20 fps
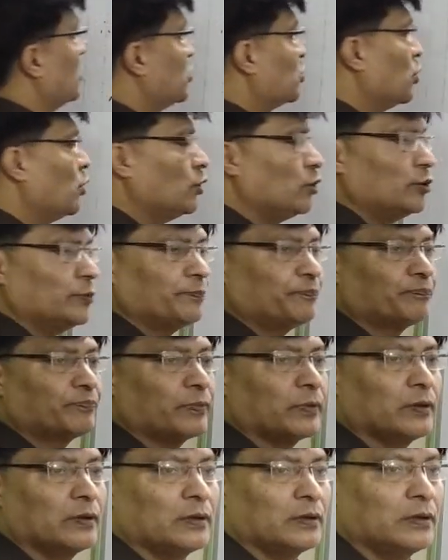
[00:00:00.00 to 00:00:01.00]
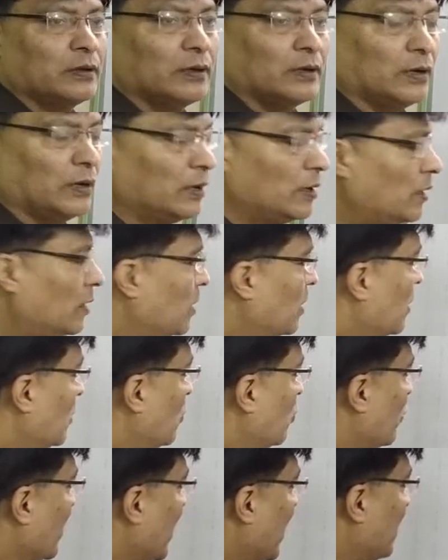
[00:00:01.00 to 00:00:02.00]
So
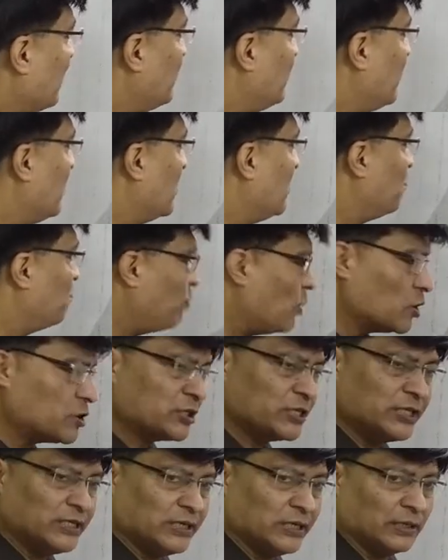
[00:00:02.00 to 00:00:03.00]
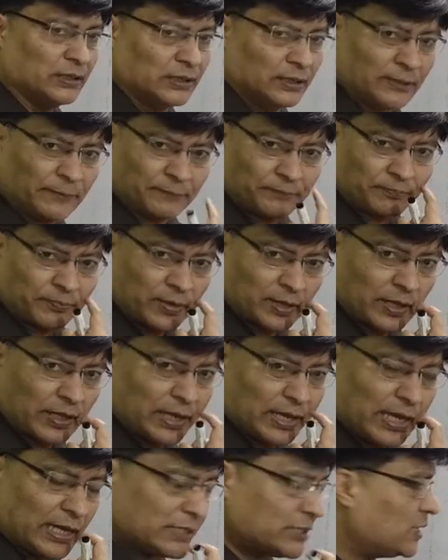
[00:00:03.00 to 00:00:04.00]
we have put here
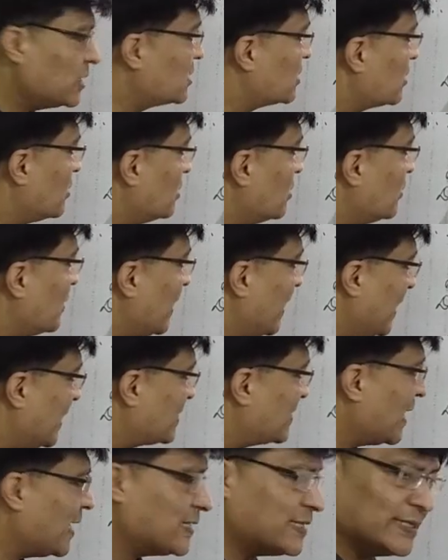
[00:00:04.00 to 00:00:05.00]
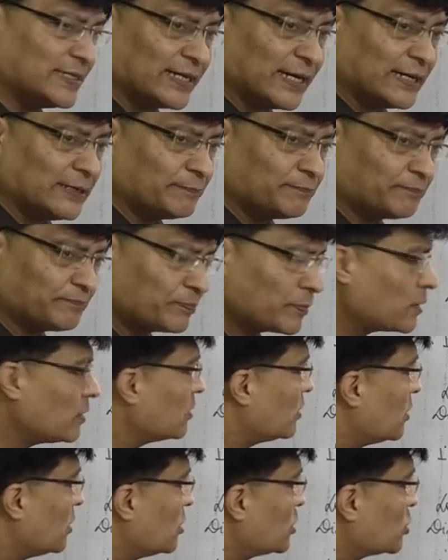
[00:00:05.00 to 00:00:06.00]
x is equal to a tan theta.
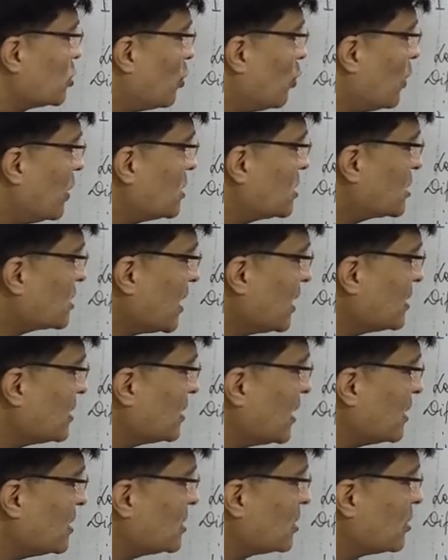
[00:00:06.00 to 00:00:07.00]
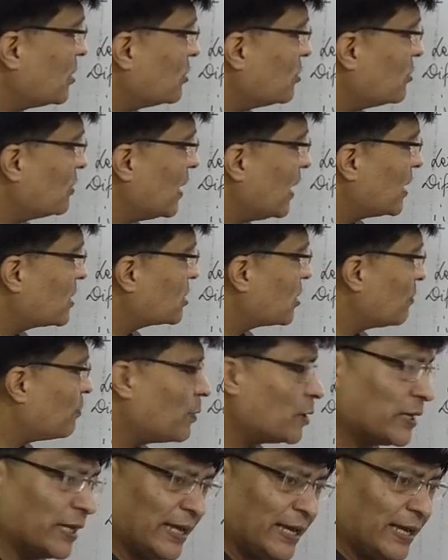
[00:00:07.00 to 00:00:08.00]
So what is tan theta is equal to x
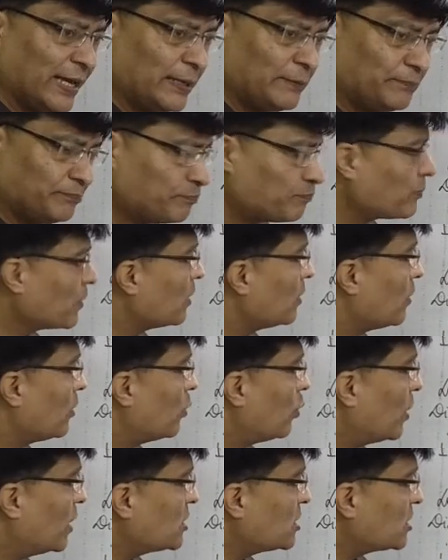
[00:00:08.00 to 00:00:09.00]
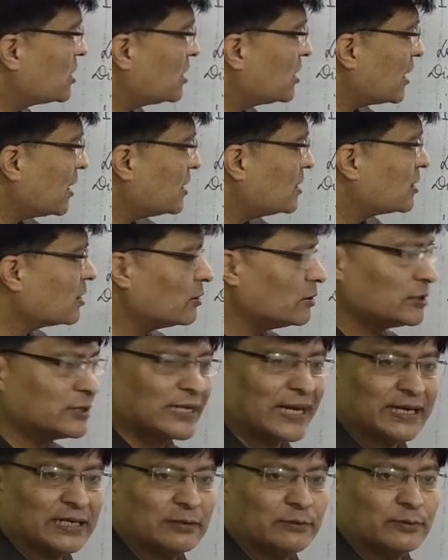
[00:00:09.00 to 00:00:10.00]
upon a. What is theta is equal
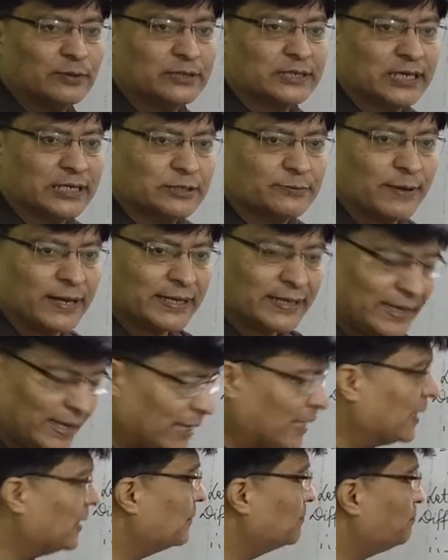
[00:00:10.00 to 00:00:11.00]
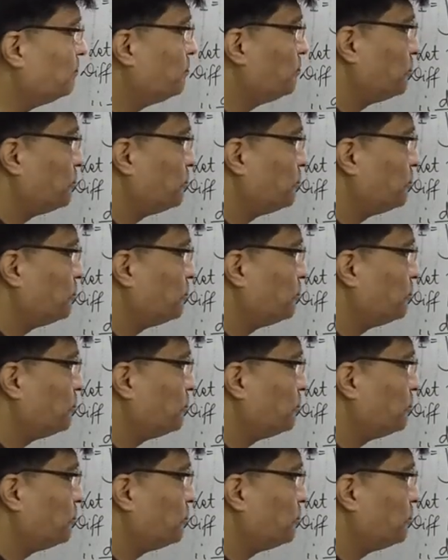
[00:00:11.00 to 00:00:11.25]
to tan inverse x by a.